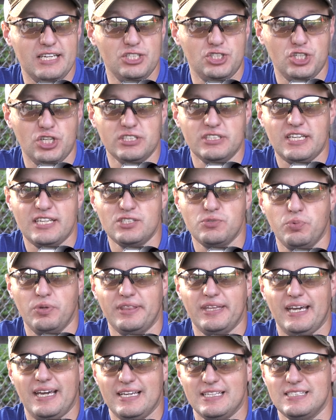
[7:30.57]
just as
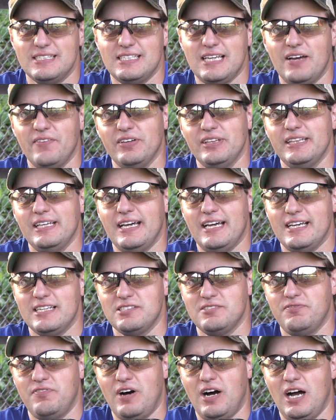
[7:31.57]
with the S7, the
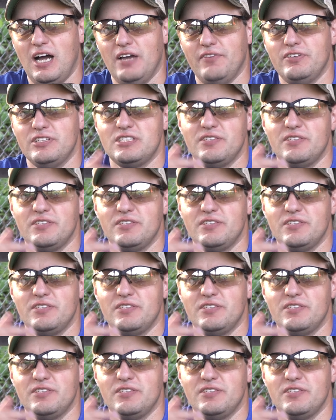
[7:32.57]
S5